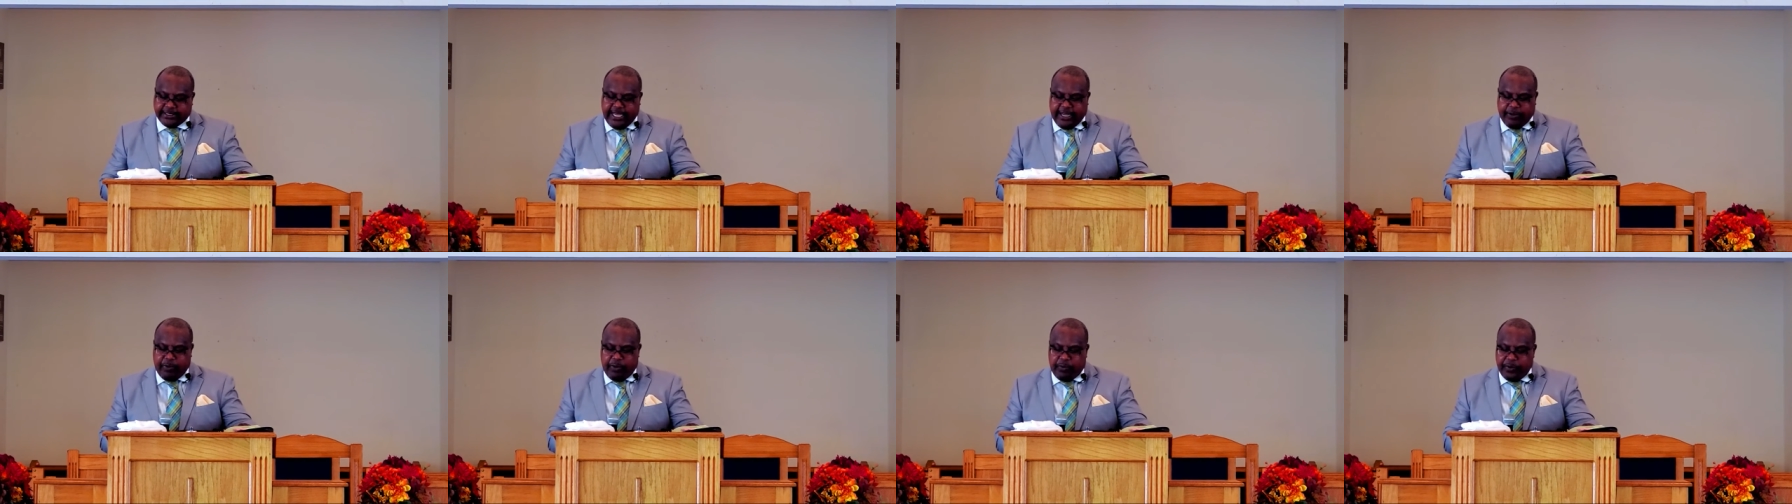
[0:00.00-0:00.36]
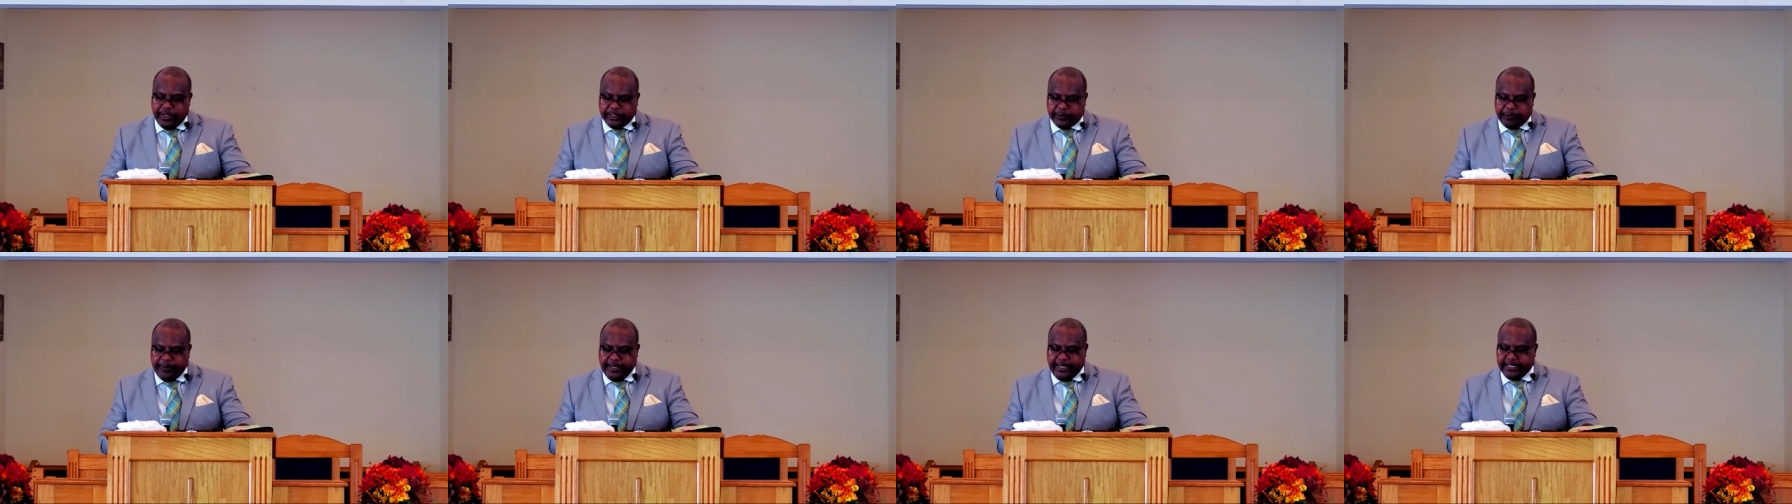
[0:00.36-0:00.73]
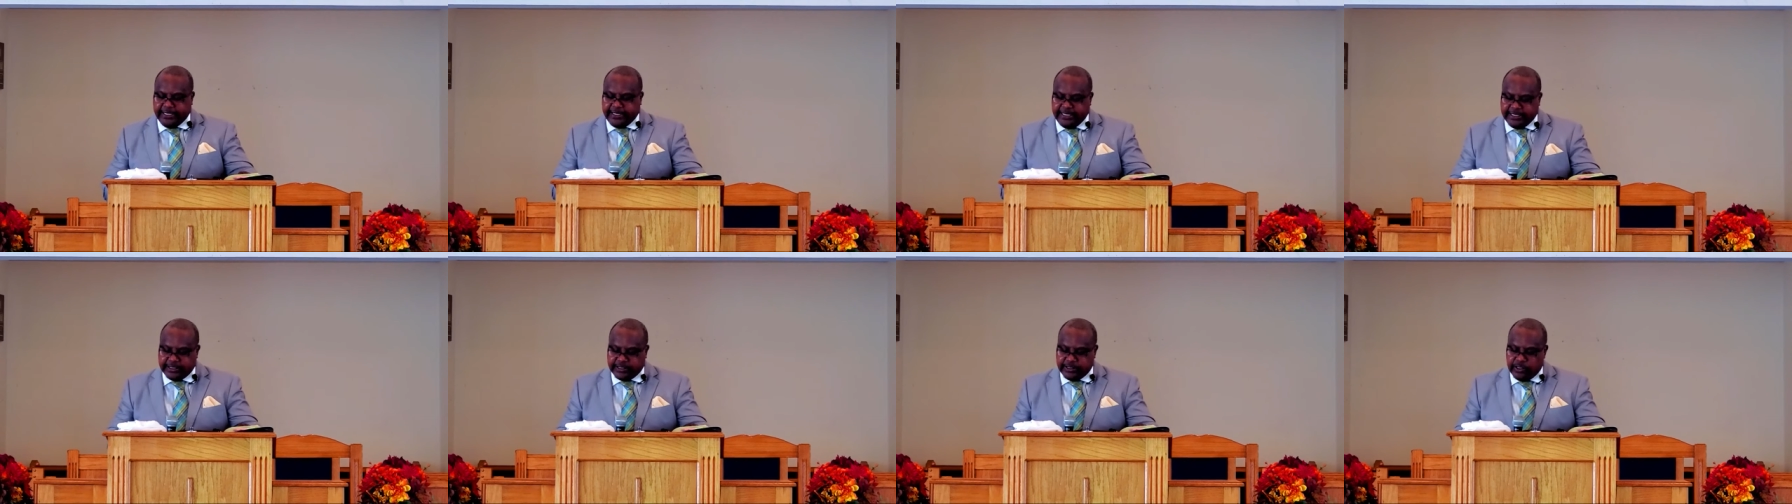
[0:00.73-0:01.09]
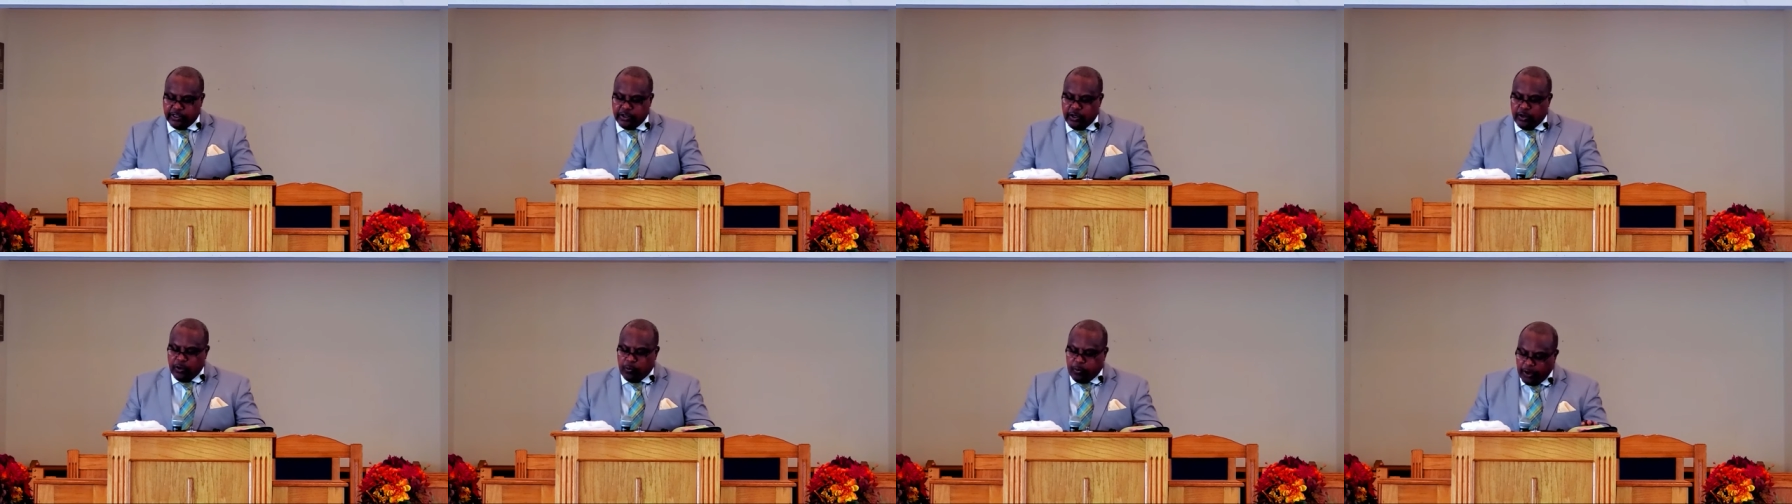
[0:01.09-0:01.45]
say when we speak of this?
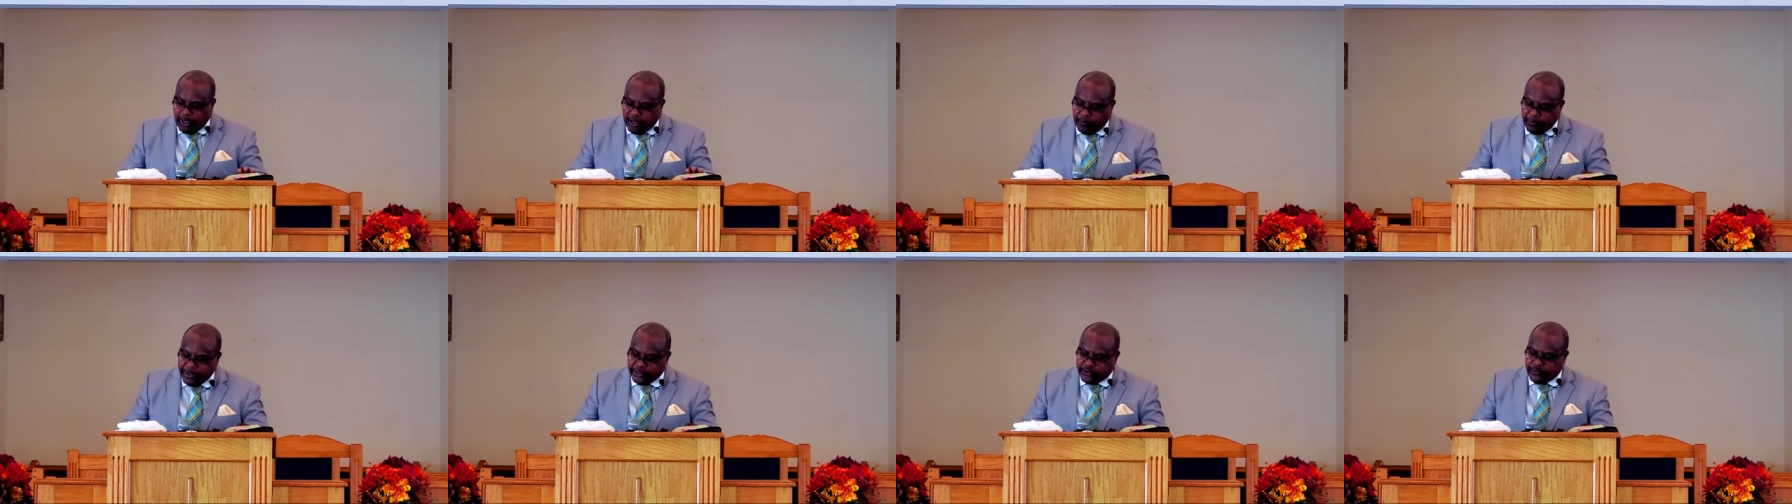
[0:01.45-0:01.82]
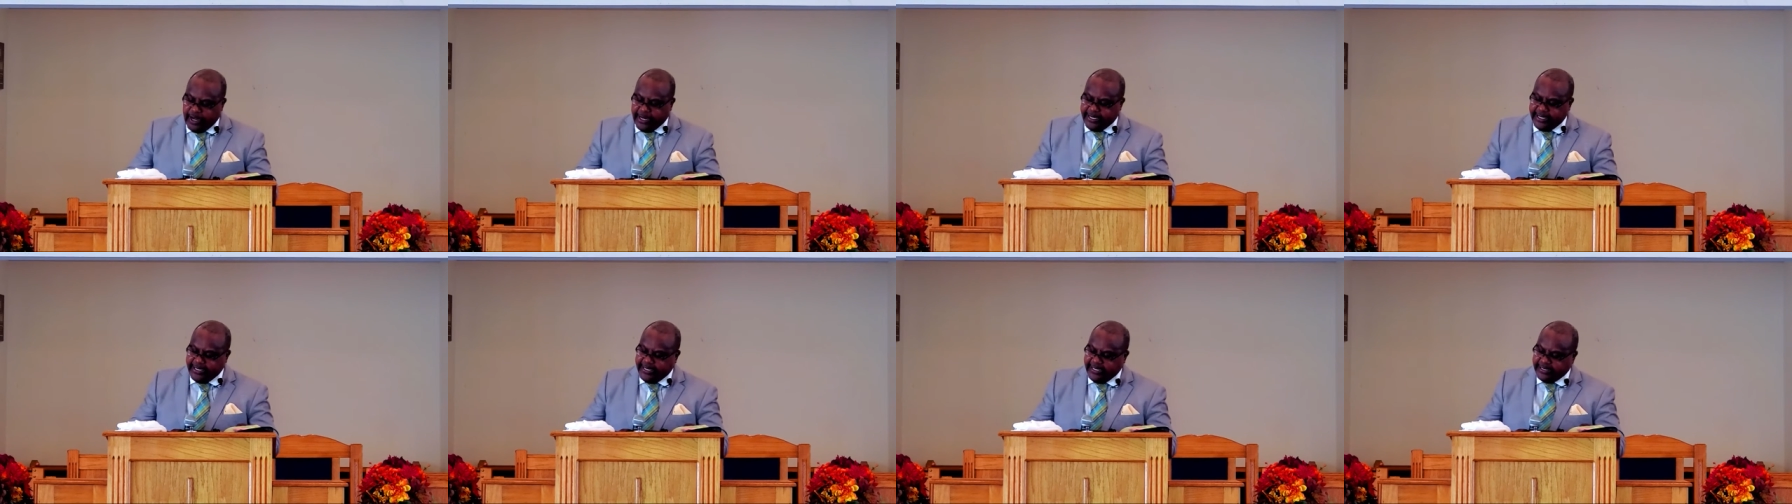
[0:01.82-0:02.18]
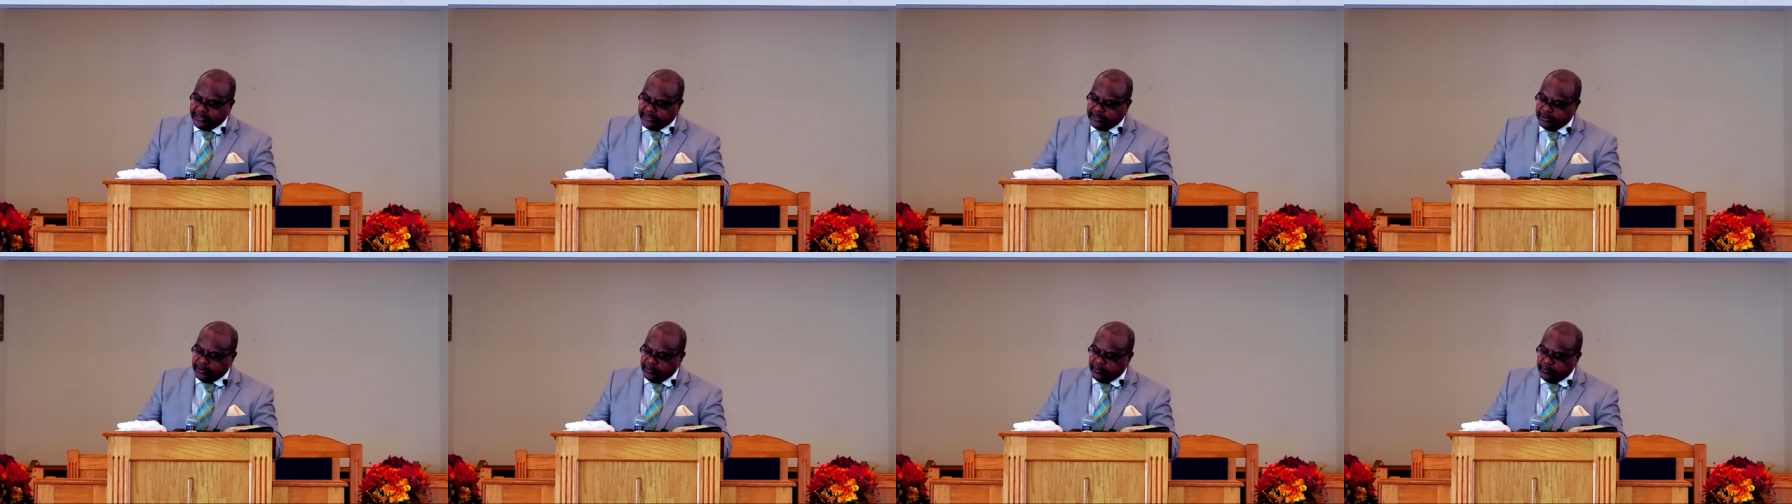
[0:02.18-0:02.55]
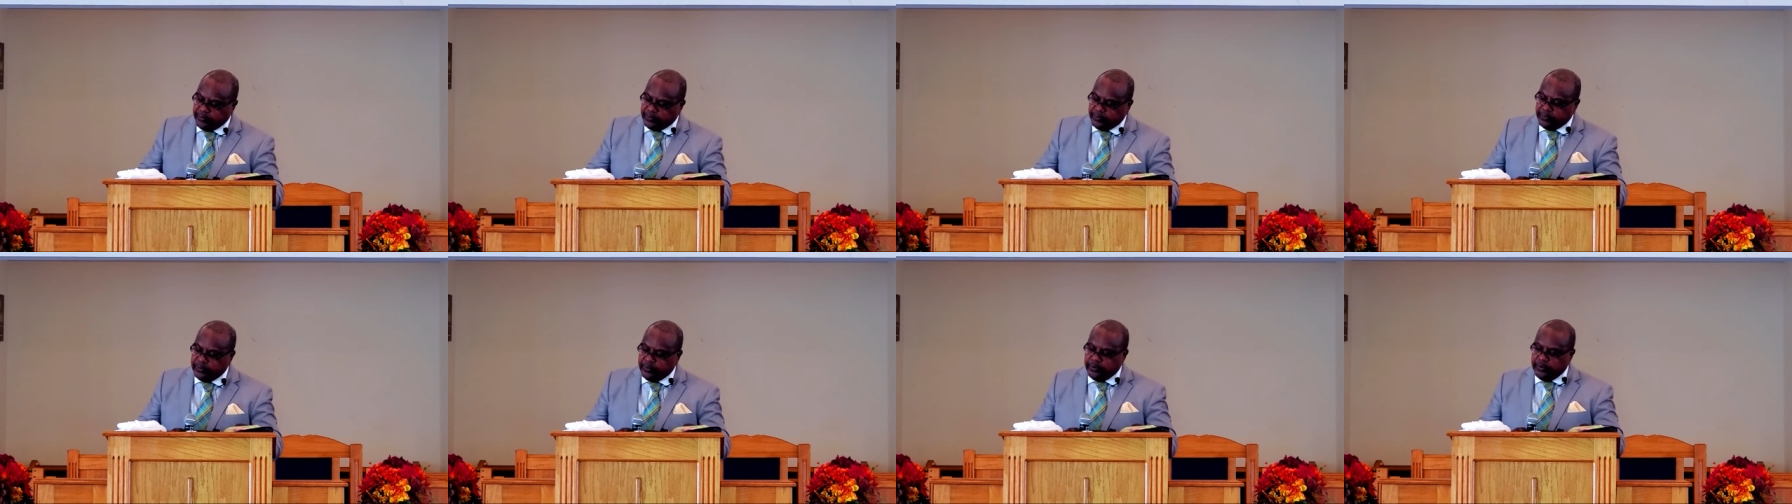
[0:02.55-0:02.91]
What are we trying to get to?